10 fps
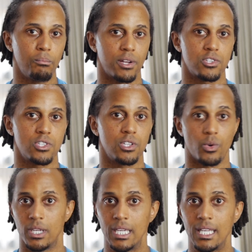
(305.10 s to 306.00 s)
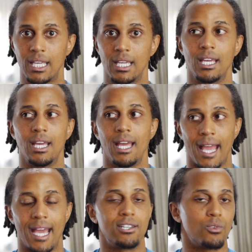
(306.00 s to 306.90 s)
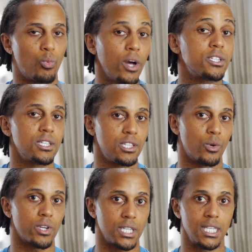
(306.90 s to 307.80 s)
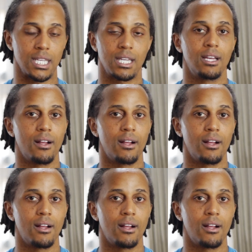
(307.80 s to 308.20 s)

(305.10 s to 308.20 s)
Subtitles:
much you're eating and what you're eating.